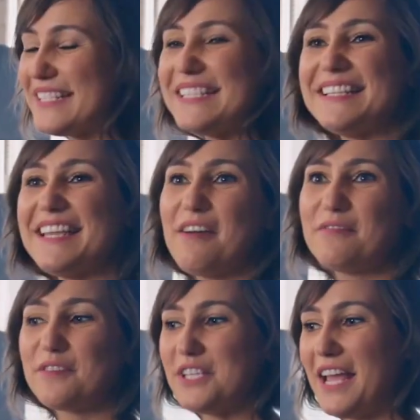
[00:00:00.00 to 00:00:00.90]
see the
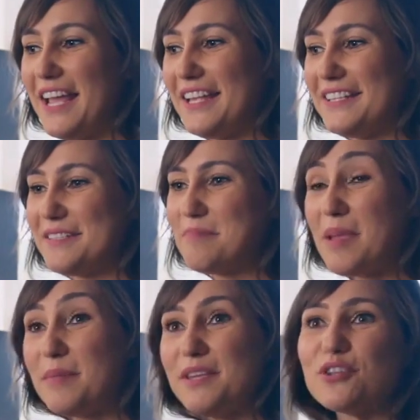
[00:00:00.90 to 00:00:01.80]
effort and
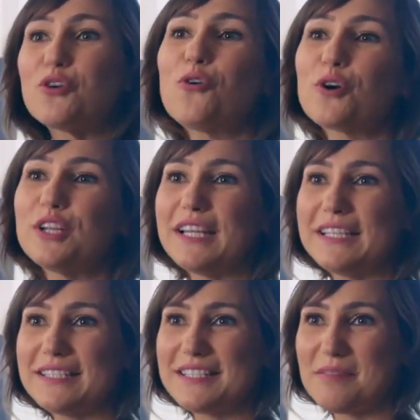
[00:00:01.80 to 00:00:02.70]
maybe even
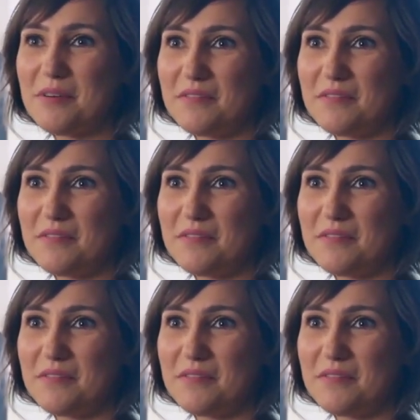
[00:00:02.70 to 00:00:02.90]
correlate some